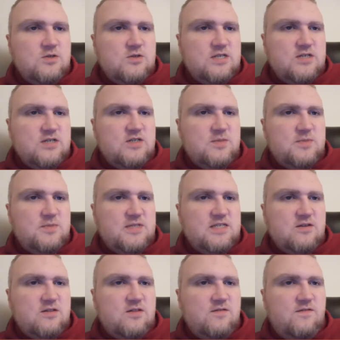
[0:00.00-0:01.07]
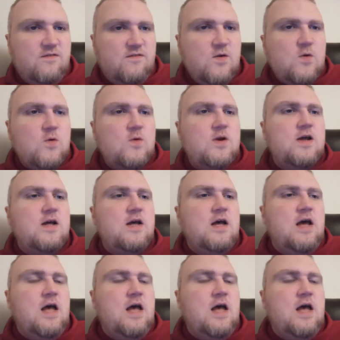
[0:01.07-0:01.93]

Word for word: Sarah spits out the food.